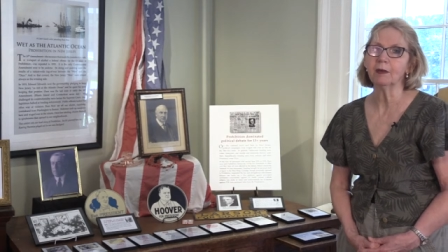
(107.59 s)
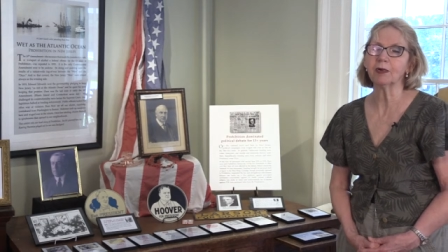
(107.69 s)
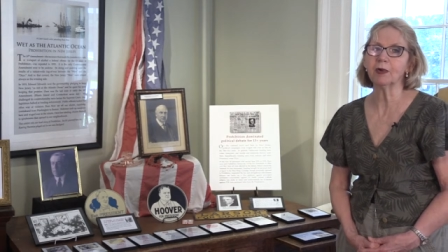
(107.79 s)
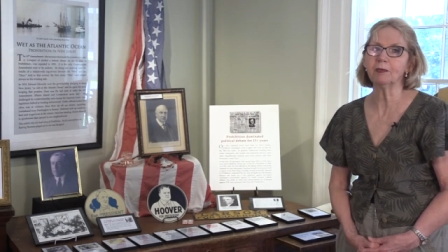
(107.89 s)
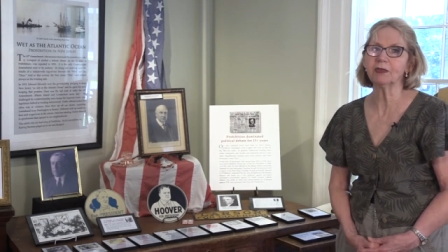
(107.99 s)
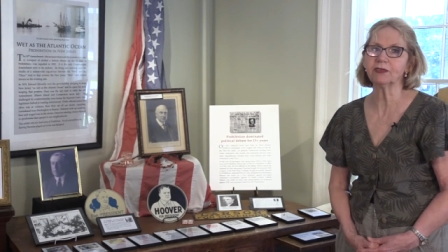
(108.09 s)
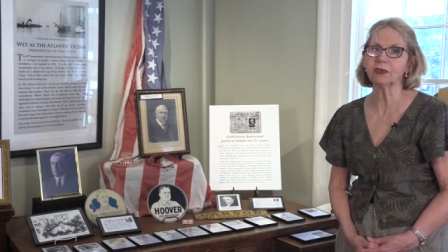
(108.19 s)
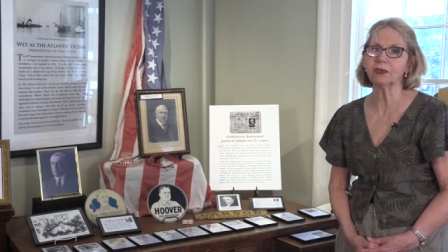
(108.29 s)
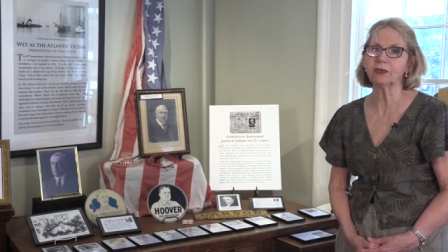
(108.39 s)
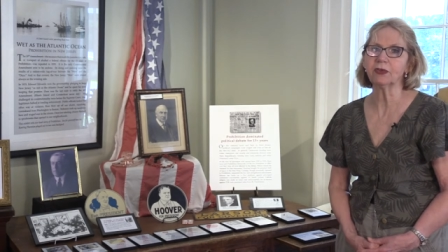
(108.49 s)

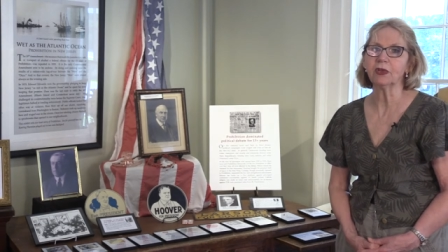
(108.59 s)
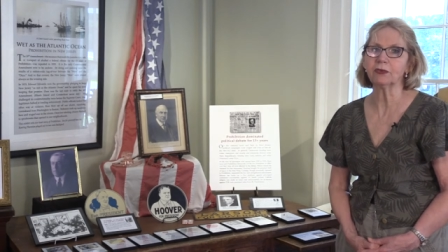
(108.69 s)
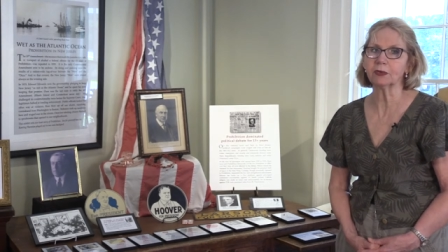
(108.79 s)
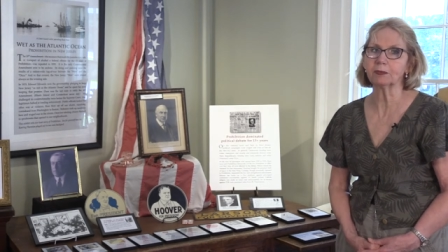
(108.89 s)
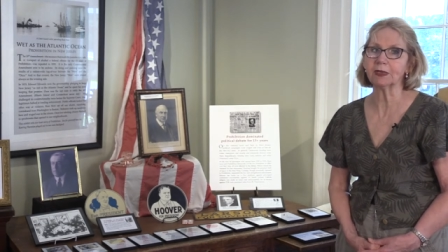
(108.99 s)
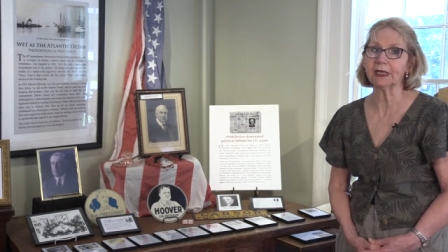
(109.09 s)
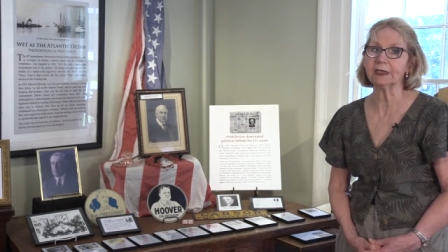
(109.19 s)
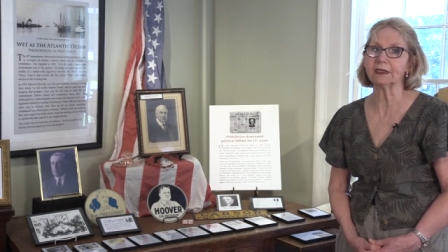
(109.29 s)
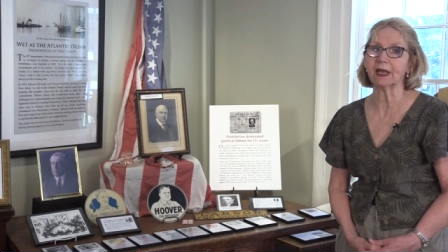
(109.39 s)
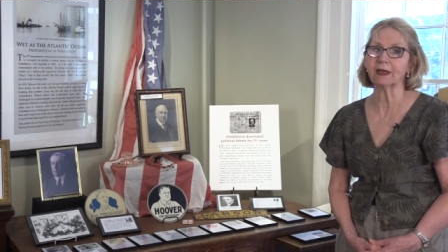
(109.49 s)
Prohibition took
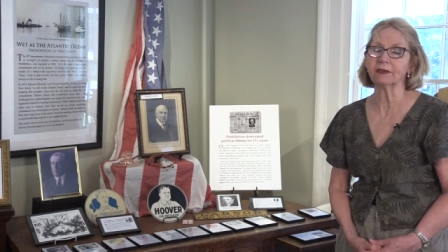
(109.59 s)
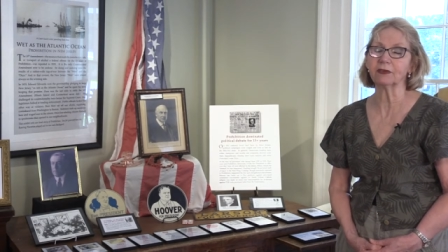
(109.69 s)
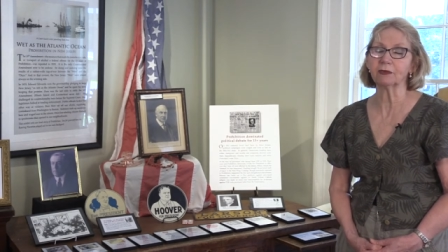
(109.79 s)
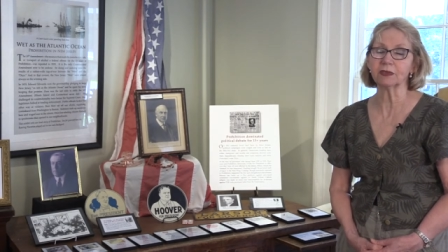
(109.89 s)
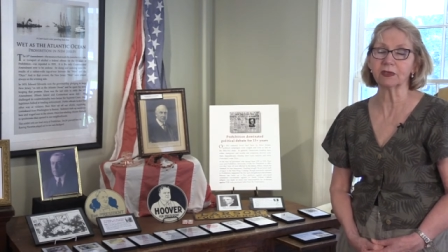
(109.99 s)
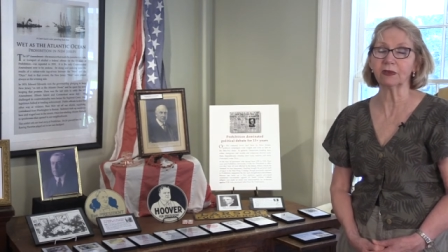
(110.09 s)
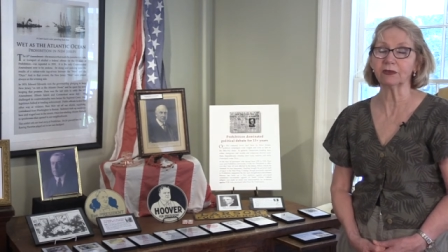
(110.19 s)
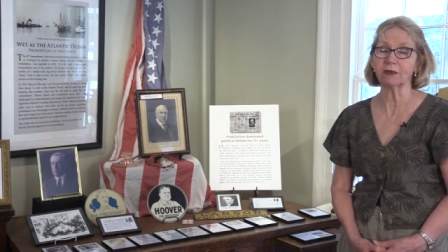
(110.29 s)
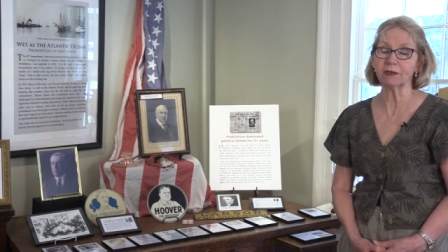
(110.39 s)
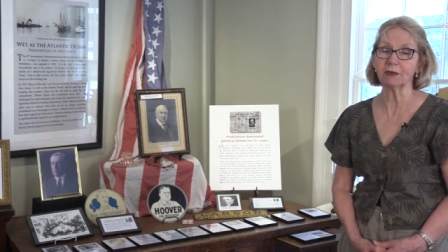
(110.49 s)
place as a
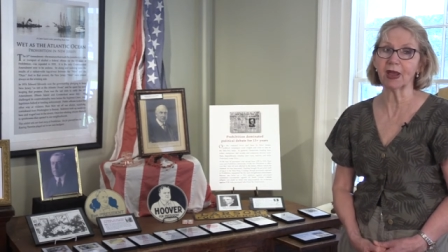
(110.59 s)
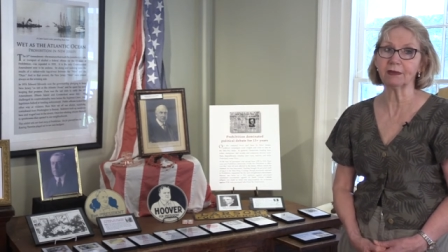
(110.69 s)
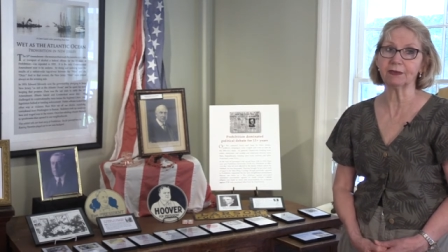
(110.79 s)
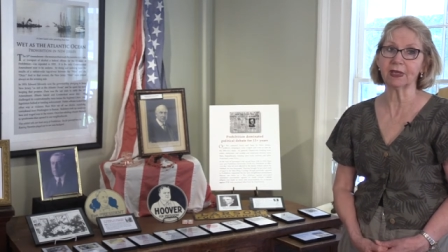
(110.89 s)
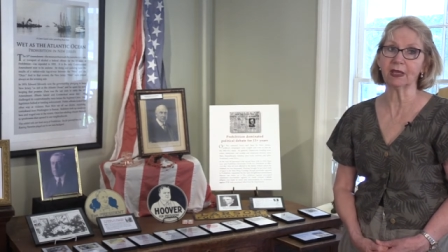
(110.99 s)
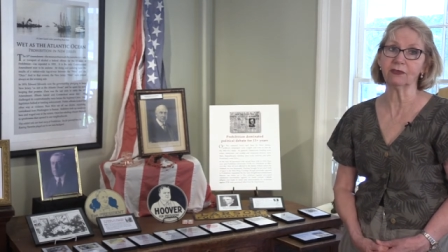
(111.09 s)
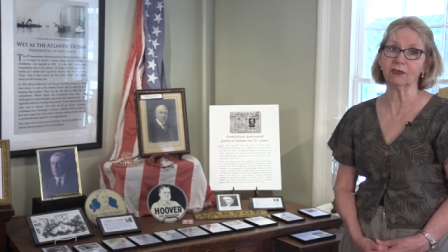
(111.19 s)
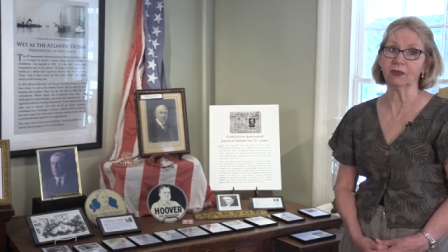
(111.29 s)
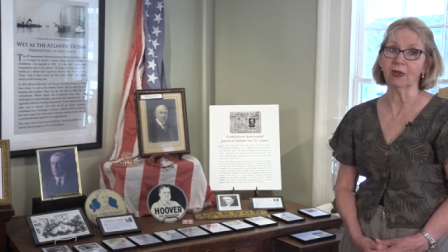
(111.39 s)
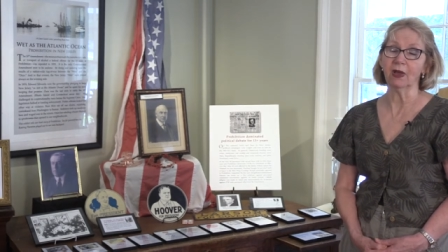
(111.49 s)
result of the
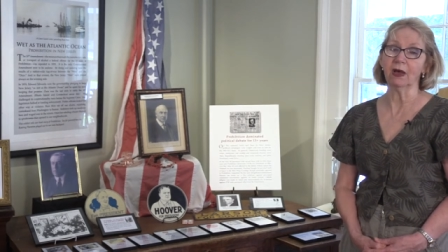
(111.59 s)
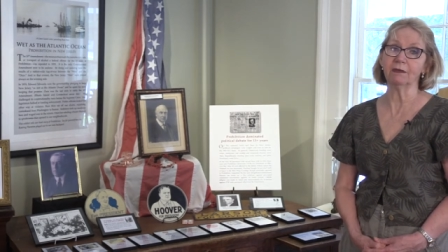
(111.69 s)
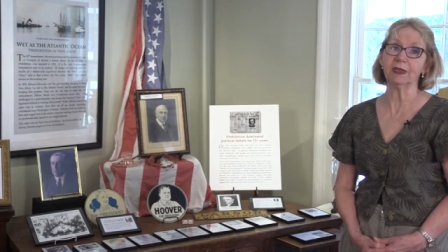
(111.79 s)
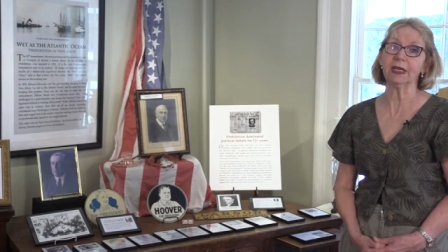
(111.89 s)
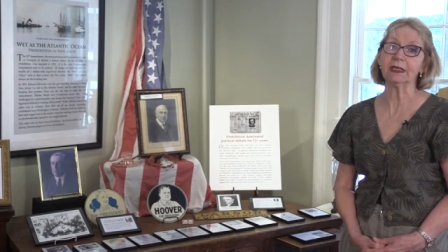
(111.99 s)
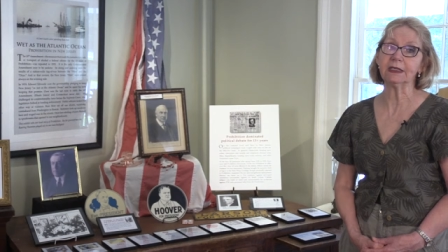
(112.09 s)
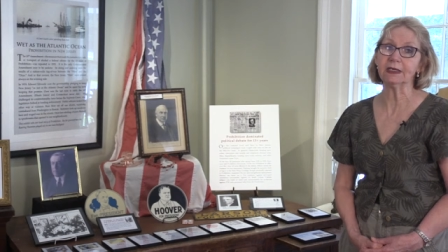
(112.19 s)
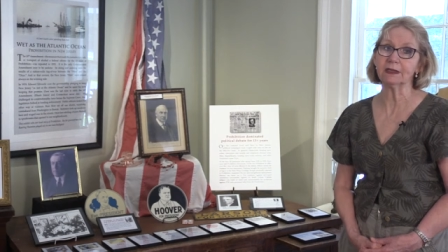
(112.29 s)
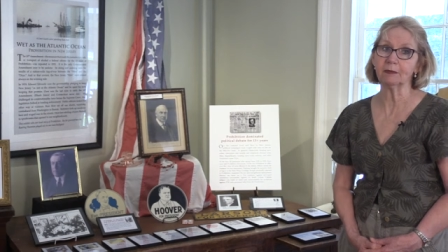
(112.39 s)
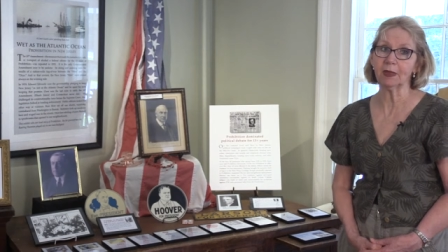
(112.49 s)
ratification of the
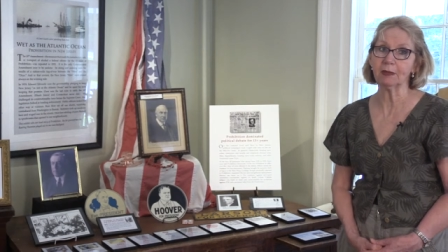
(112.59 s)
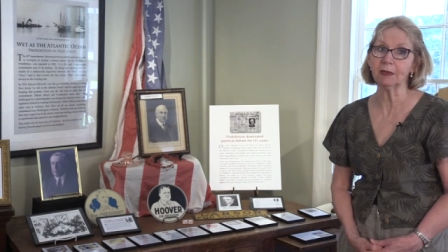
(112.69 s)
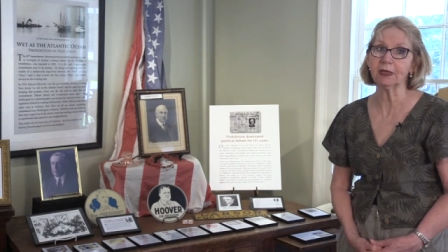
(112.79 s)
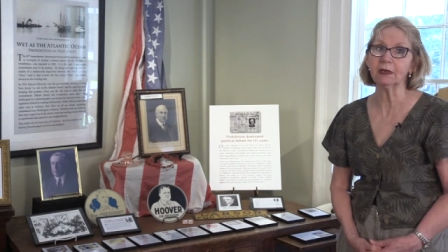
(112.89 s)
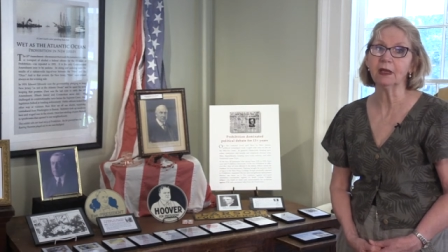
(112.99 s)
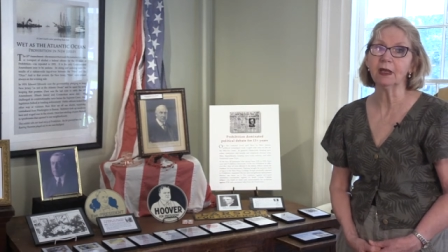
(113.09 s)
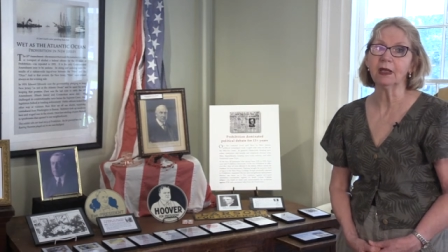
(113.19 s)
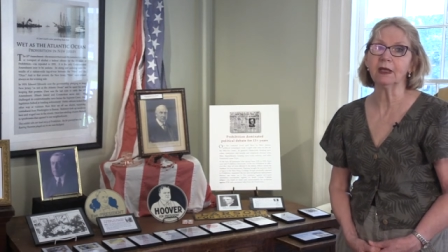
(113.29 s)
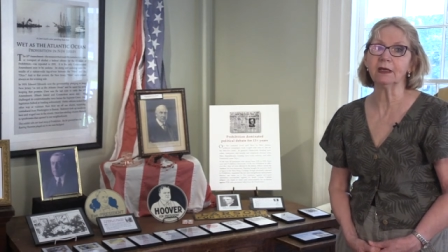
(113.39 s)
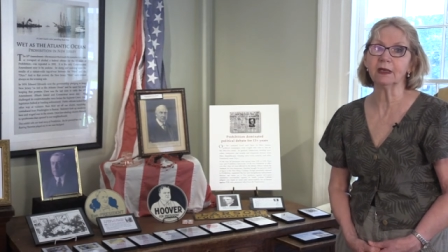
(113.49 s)
18th Amendment
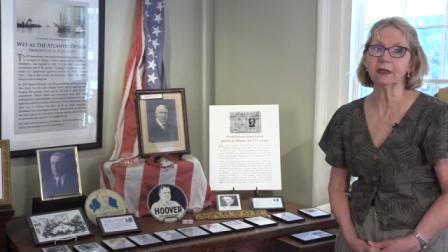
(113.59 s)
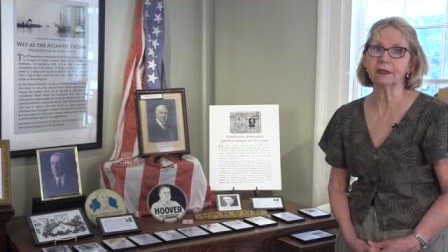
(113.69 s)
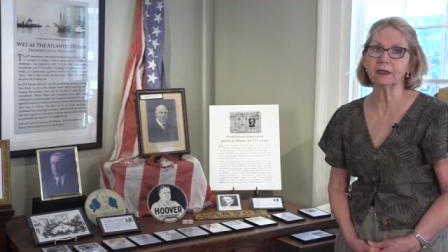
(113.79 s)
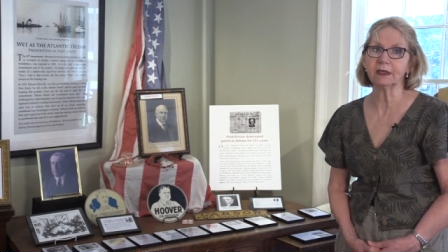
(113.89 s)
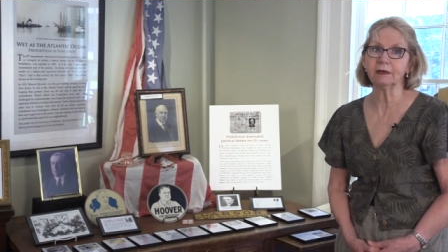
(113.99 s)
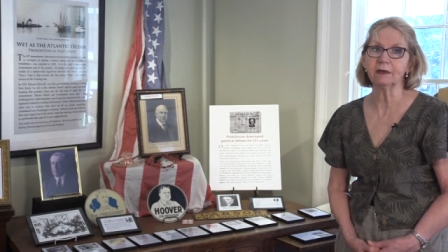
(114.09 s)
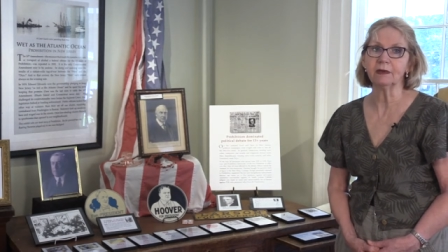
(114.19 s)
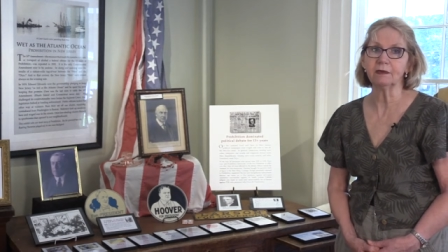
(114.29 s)
in 19.